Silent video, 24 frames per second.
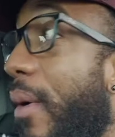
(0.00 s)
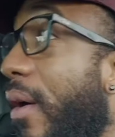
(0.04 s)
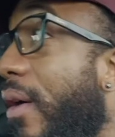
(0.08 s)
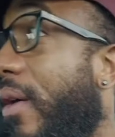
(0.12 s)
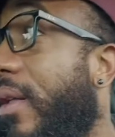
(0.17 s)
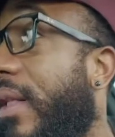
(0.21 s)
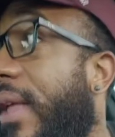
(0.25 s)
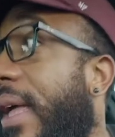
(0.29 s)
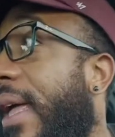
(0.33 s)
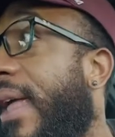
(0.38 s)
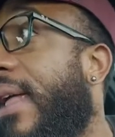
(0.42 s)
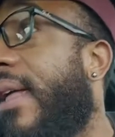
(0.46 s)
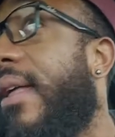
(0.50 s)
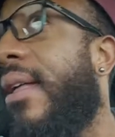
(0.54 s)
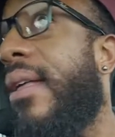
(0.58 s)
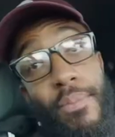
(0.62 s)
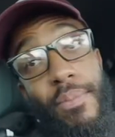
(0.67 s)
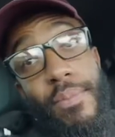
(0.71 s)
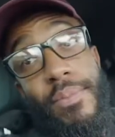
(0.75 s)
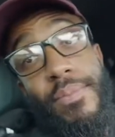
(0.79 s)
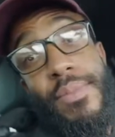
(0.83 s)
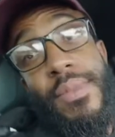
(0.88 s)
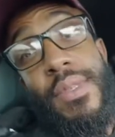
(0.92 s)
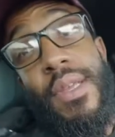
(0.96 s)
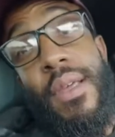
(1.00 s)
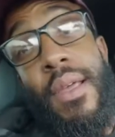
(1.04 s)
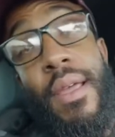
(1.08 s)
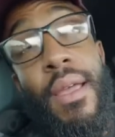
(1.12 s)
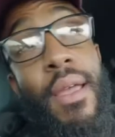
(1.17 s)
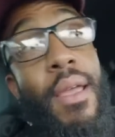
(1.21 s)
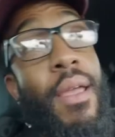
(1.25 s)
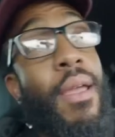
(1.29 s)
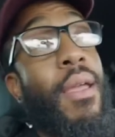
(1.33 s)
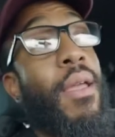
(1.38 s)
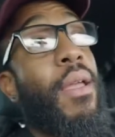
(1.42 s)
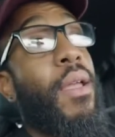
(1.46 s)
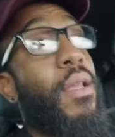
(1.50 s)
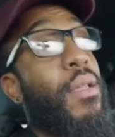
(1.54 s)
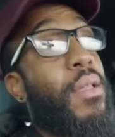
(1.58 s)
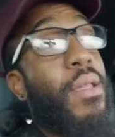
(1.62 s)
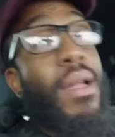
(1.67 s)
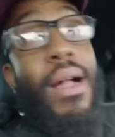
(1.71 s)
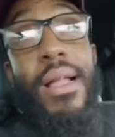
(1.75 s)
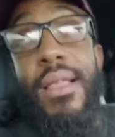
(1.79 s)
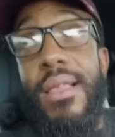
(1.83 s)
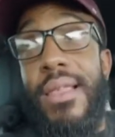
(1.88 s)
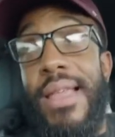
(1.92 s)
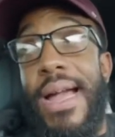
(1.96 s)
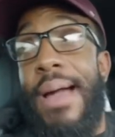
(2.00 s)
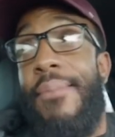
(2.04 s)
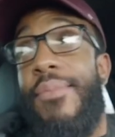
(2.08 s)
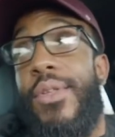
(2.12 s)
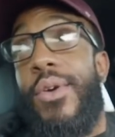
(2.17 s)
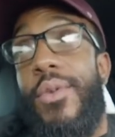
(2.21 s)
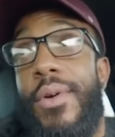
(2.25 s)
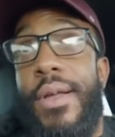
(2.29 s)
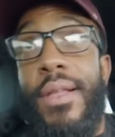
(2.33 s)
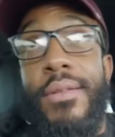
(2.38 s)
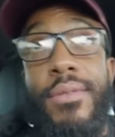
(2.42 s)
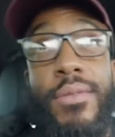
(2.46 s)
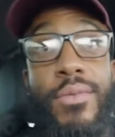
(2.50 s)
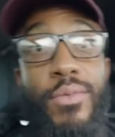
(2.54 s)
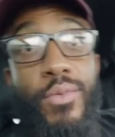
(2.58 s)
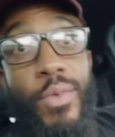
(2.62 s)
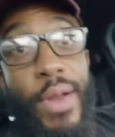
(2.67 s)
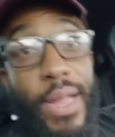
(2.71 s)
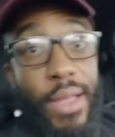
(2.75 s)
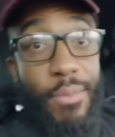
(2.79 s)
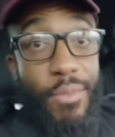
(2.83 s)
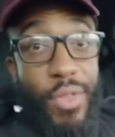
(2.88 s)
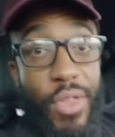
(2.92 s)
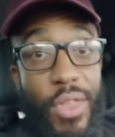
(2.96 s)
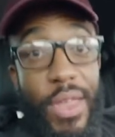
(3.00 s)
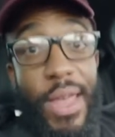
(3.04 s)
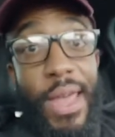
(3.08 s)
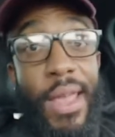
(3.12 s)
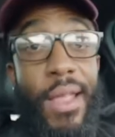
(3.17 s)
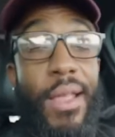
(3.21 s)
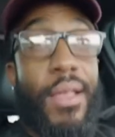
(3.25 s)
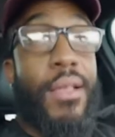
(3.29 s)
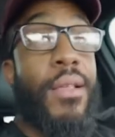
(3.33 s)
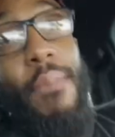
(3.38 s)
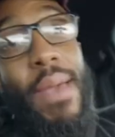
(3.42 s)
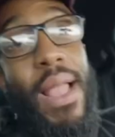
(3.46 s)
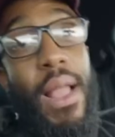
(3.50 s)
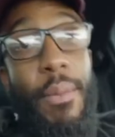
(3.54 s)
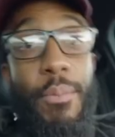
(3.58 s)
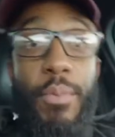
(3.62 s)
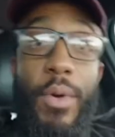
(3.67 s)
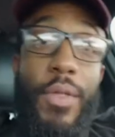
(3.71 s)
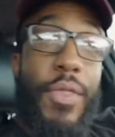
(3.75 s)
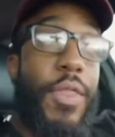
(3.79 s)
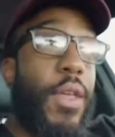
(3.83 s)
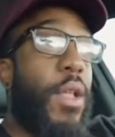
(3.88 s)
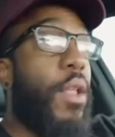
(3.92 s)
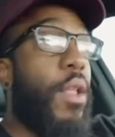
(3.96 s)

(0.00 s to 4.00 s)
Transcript: early, nonstop doing random shit. Met up with the